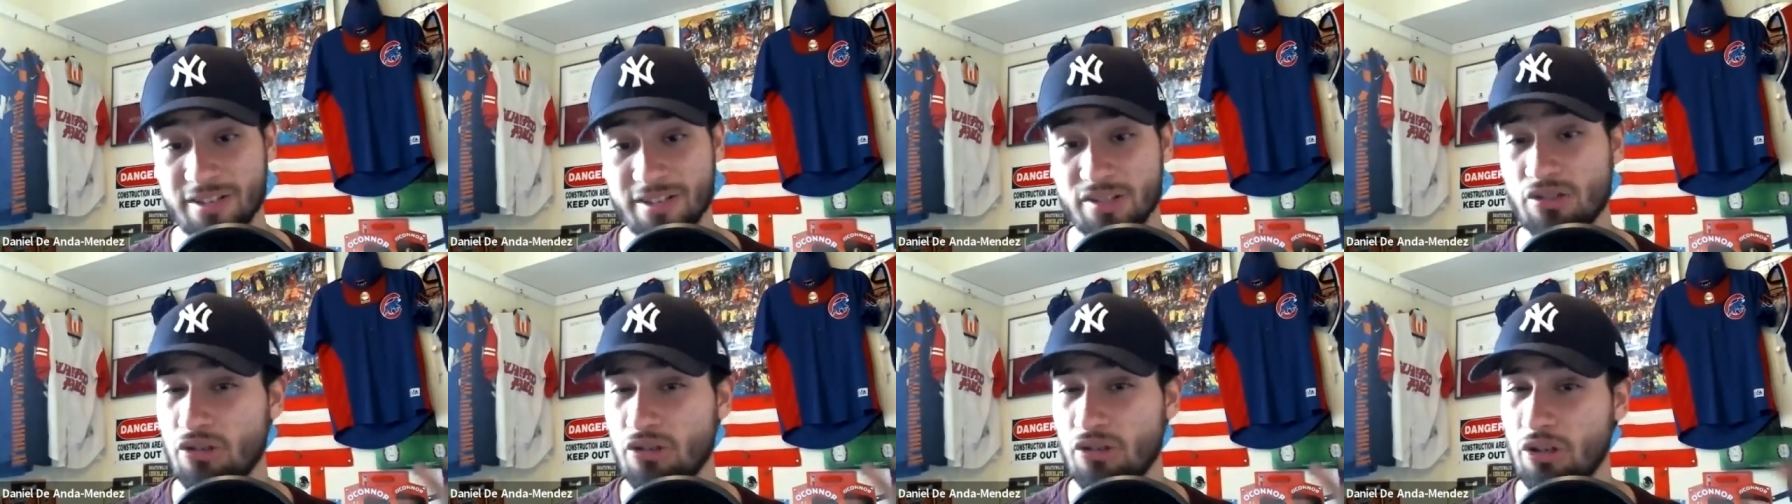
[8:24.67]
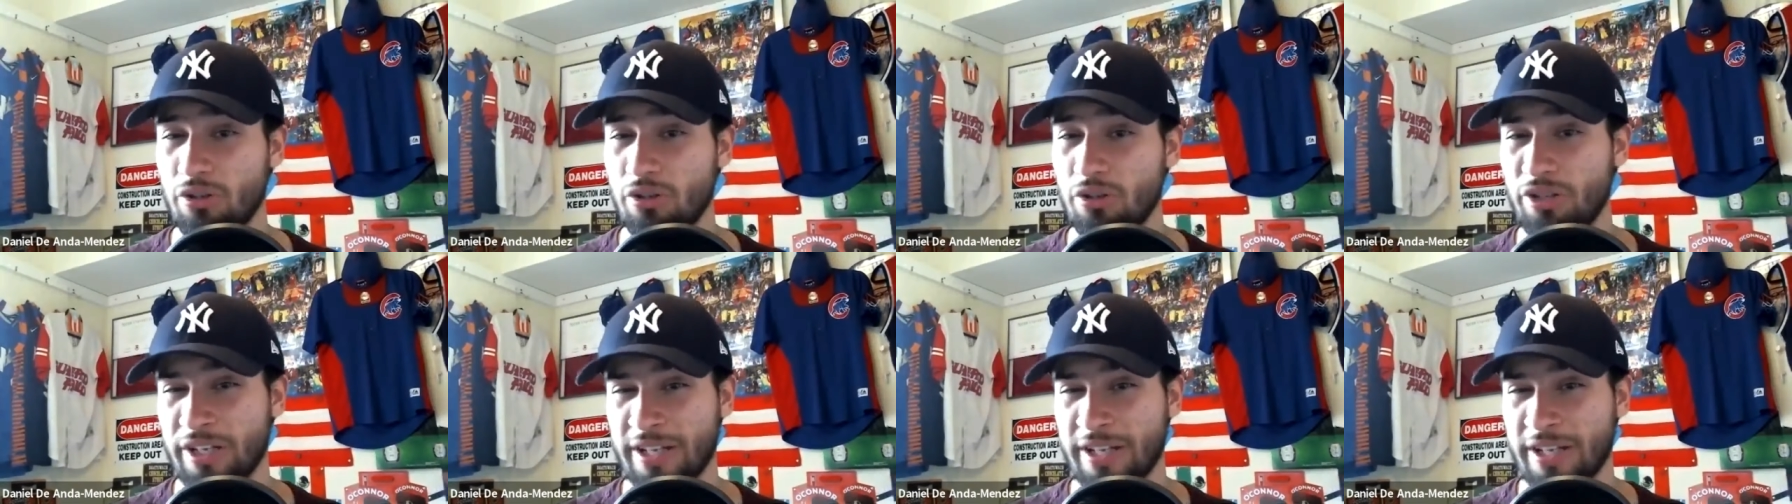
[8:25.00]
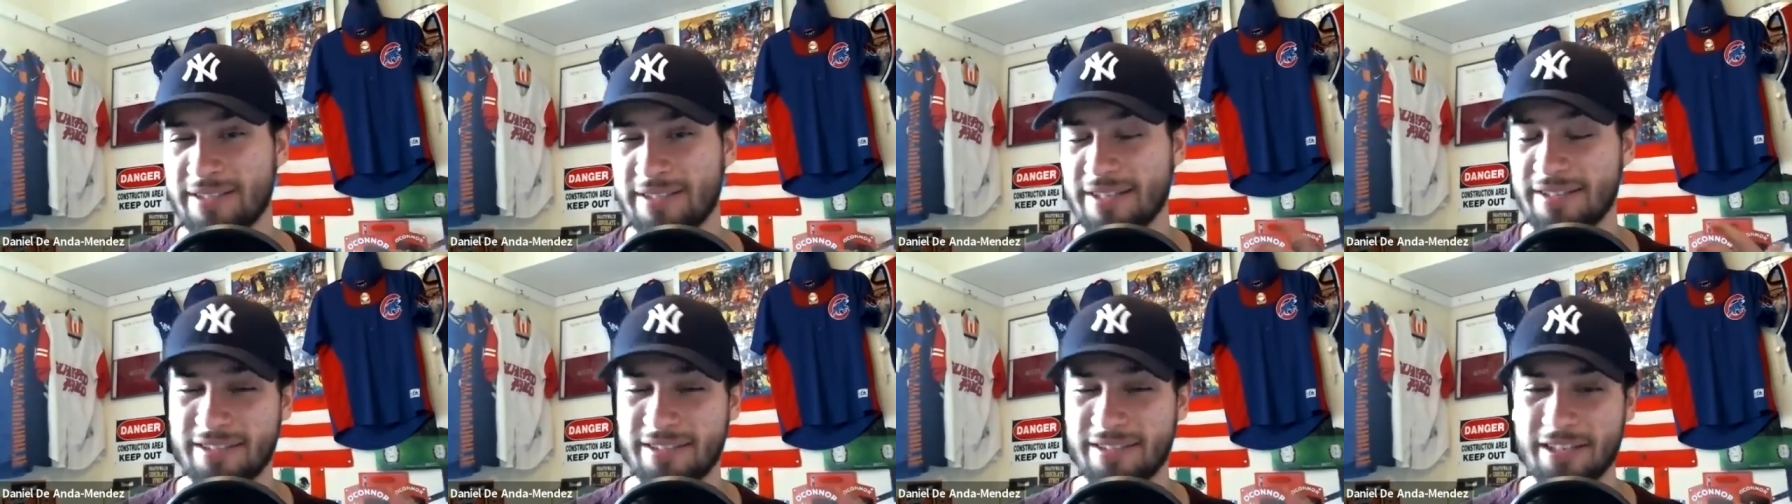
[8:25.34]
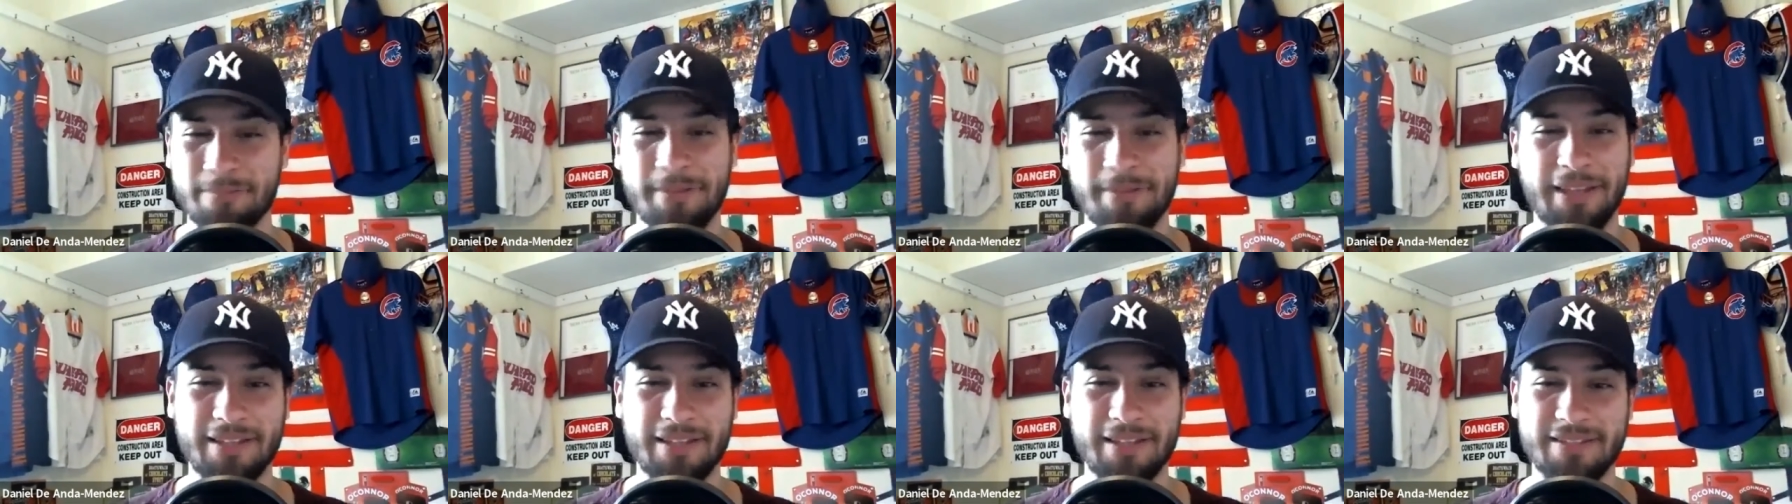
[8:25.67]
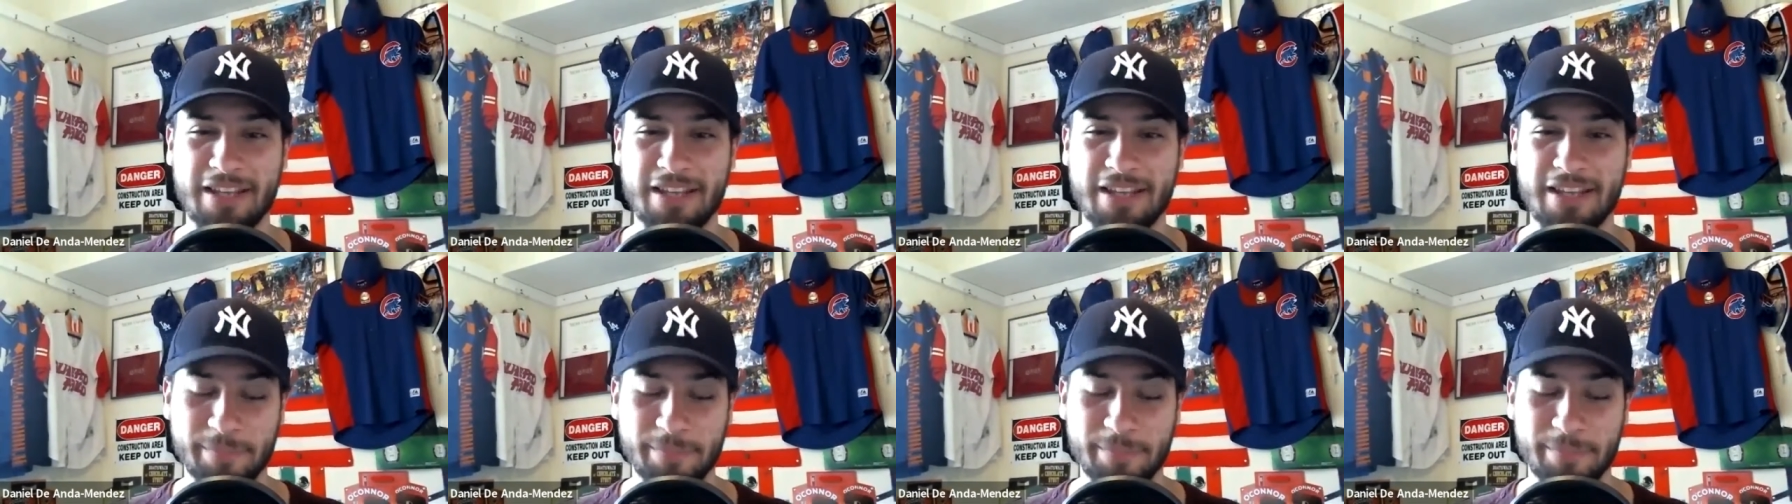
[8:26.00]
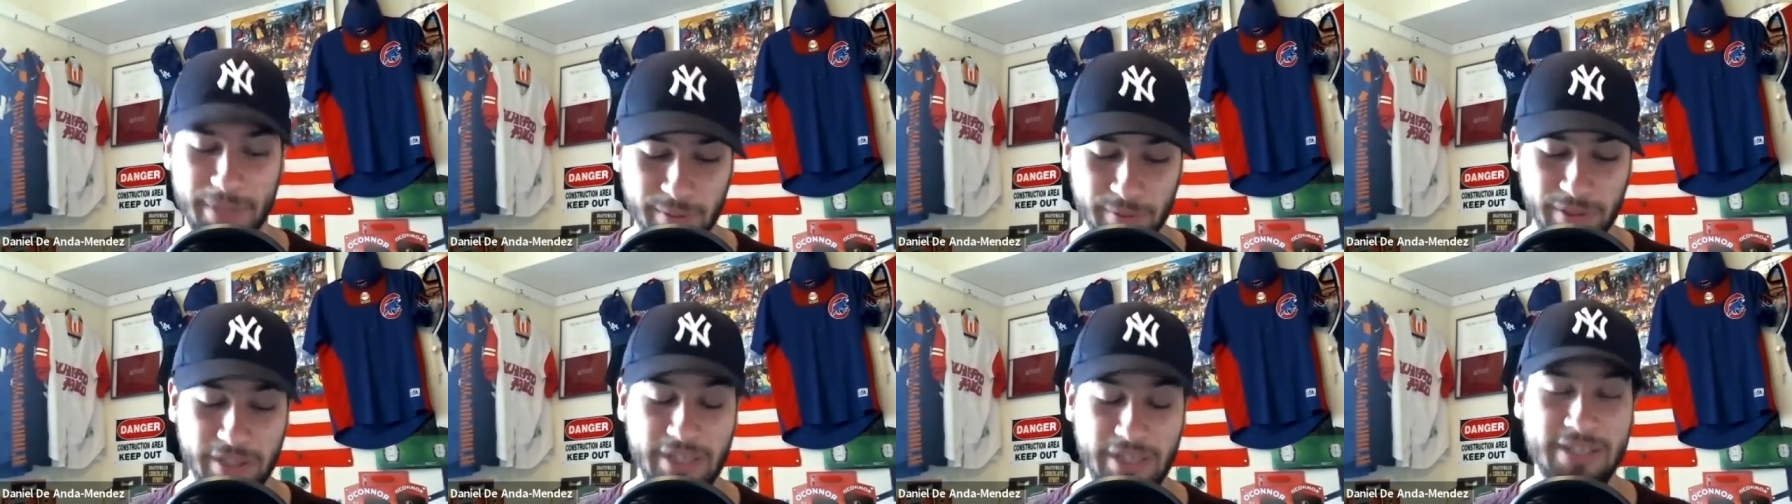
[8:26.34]
They struggled against a team like the Tampa
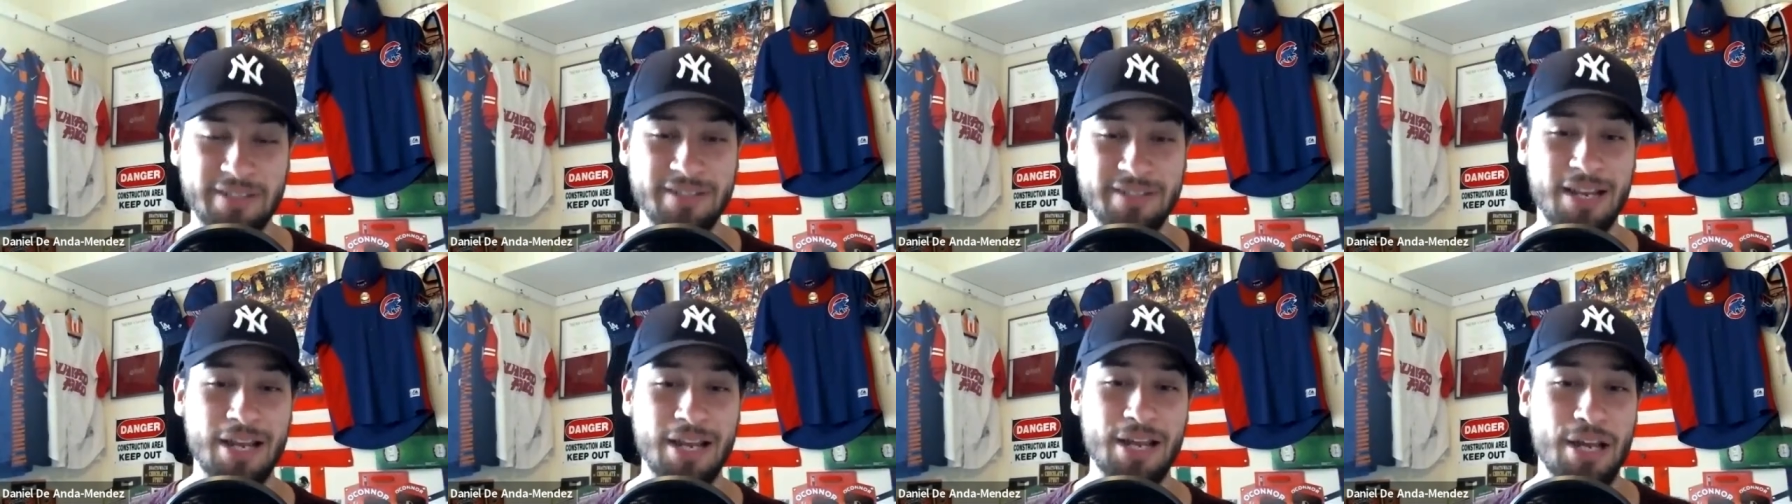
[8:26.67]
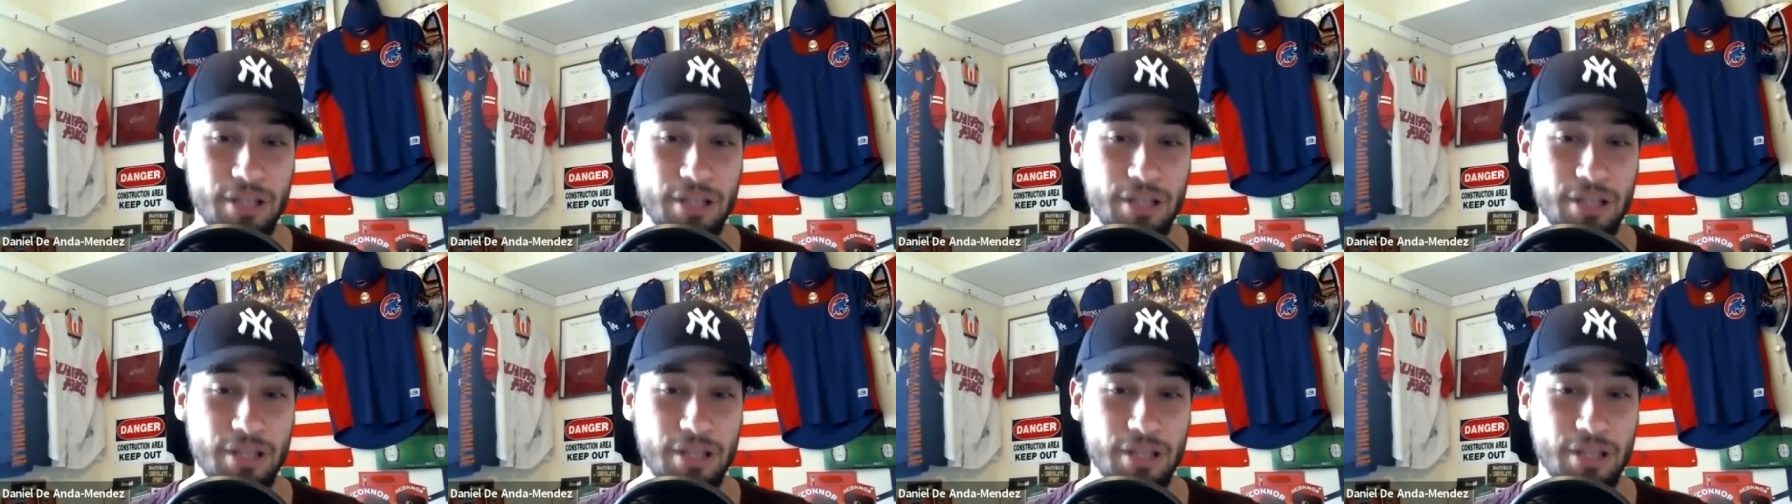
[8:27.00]
Bay Rays.